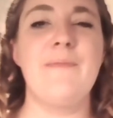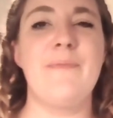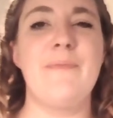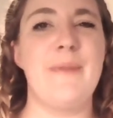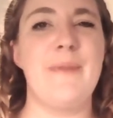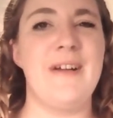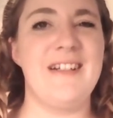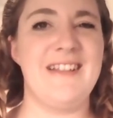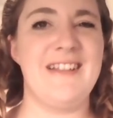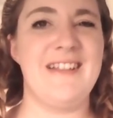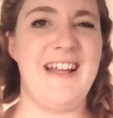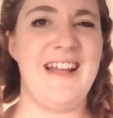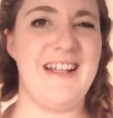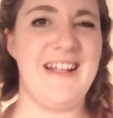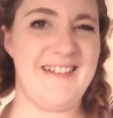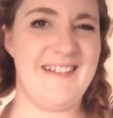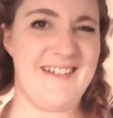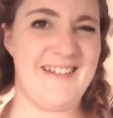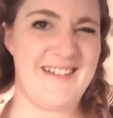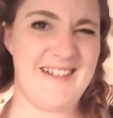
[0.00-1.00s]
but
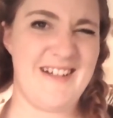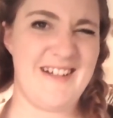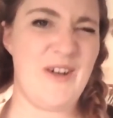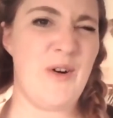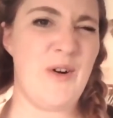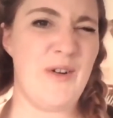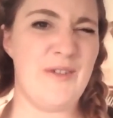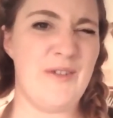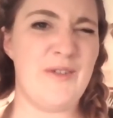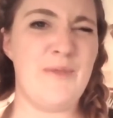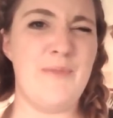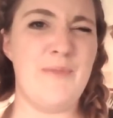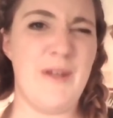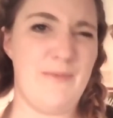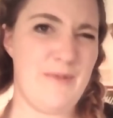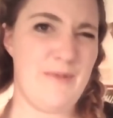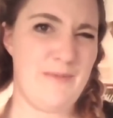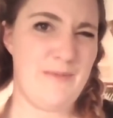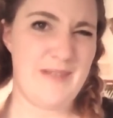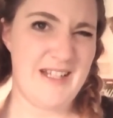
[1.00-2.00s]
that's also
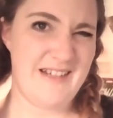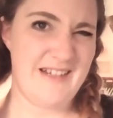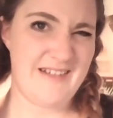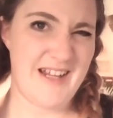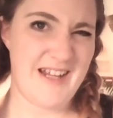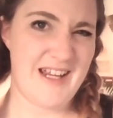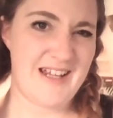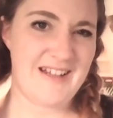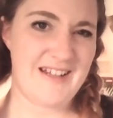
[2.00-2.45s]
people pleasing.